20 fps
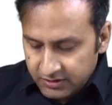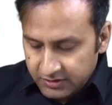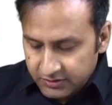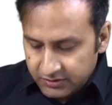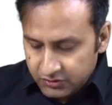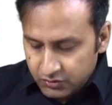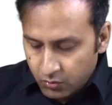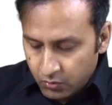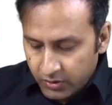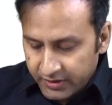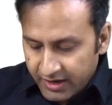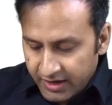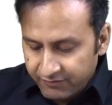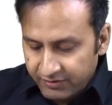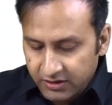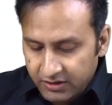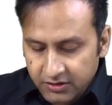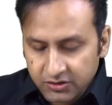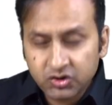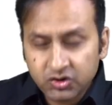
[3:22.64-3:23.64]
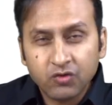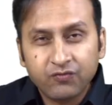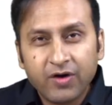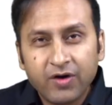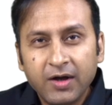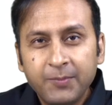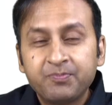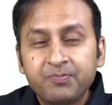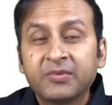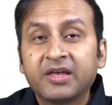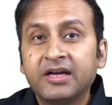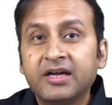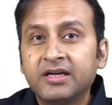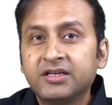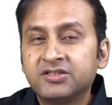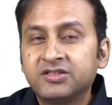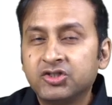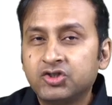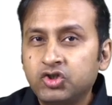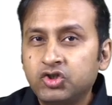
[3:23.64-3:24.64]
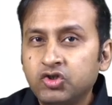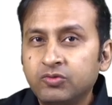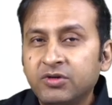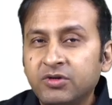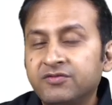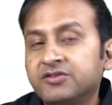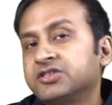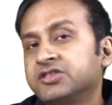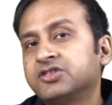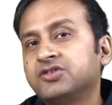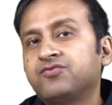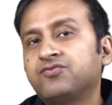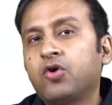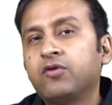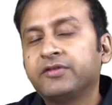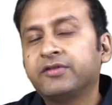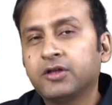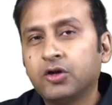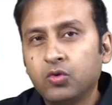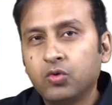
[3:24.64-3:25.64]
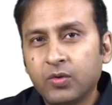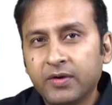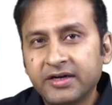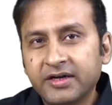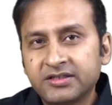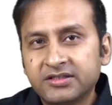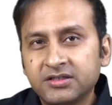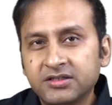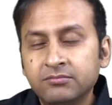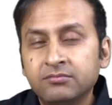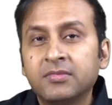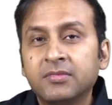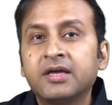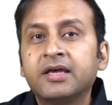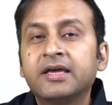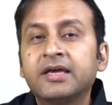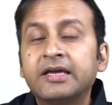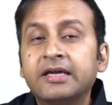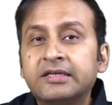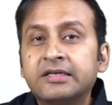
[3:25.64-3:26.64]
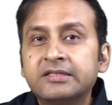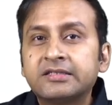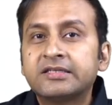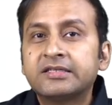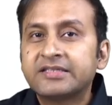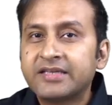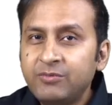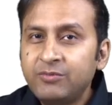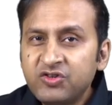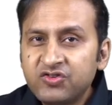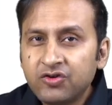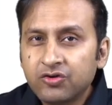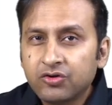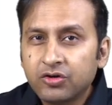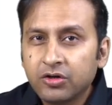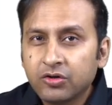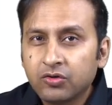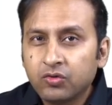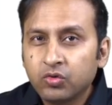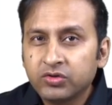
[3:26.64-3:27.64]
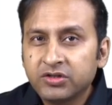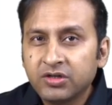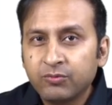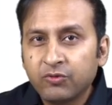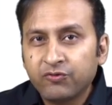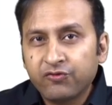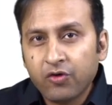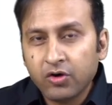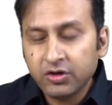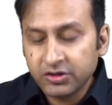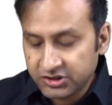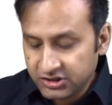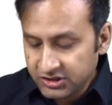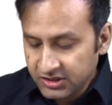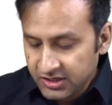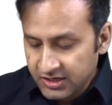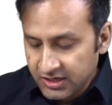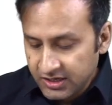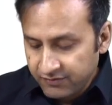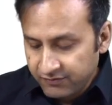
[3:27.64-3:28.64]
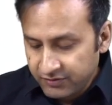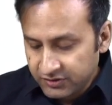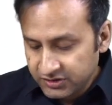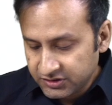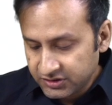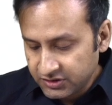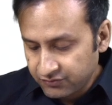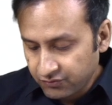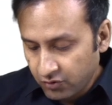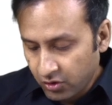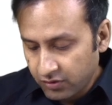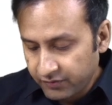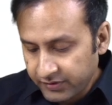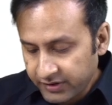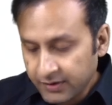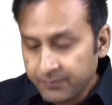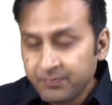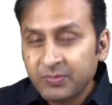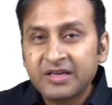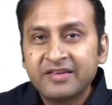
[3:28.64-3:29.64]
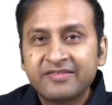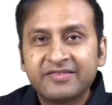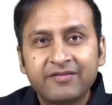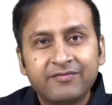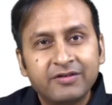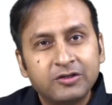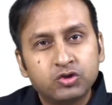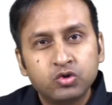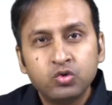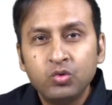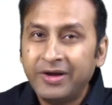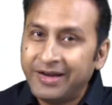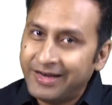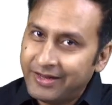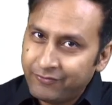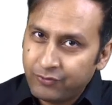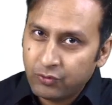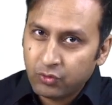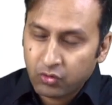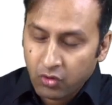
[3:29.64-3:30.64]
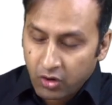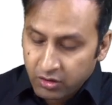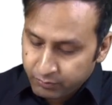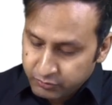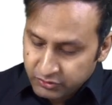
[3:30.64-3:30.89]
So what have we learned so far? It is a tumor which is involving the lower rectum. It is a semicircular growth in morphology which is involving 7 to 11 o'clock